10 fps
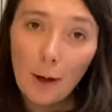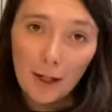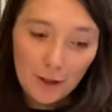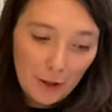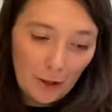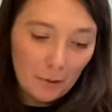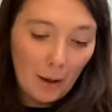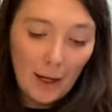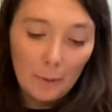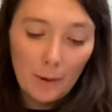what I'd do,
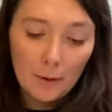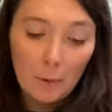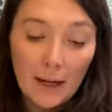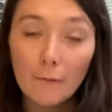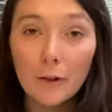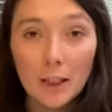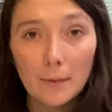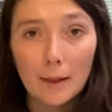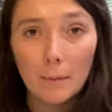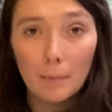I would wait for this
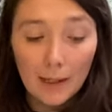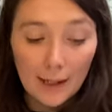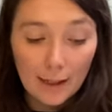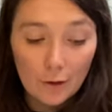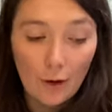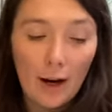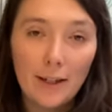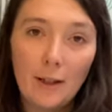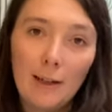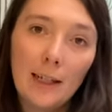to be completely
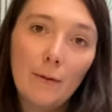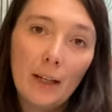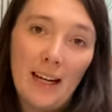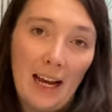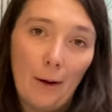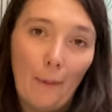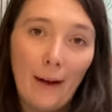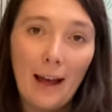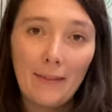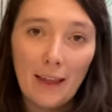dry, so leave it an hour,
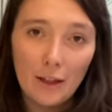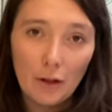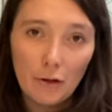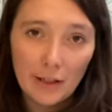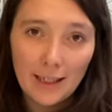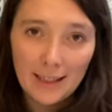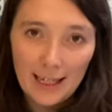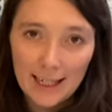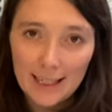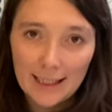and then you just need to
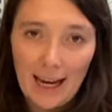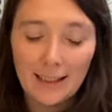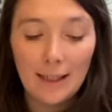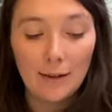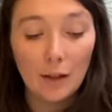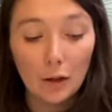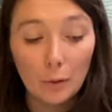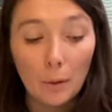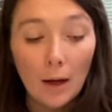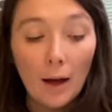heat set it. So
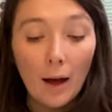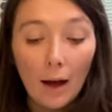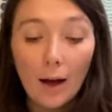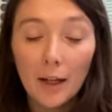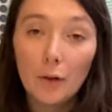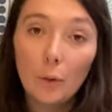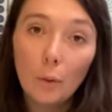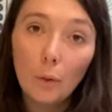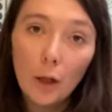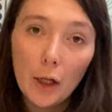you iron
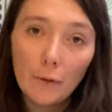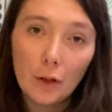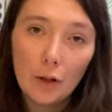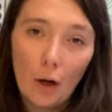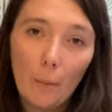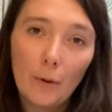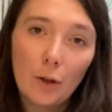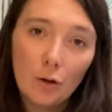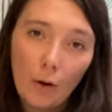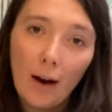all over the top with
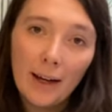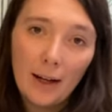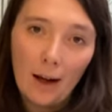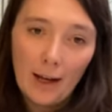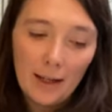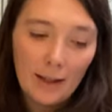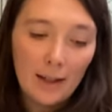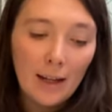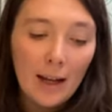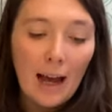a dry
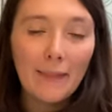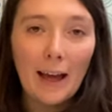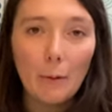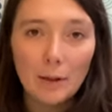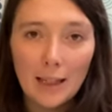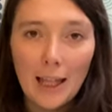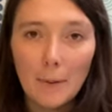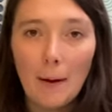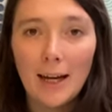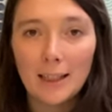iron, and that will set
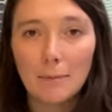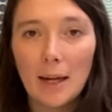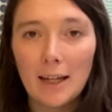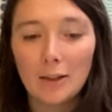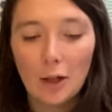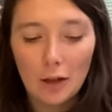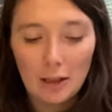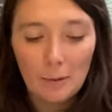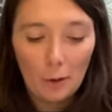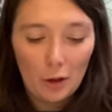the paint to make it
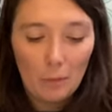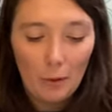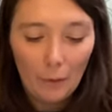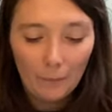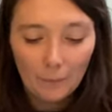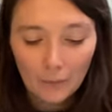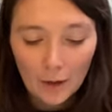totally washable.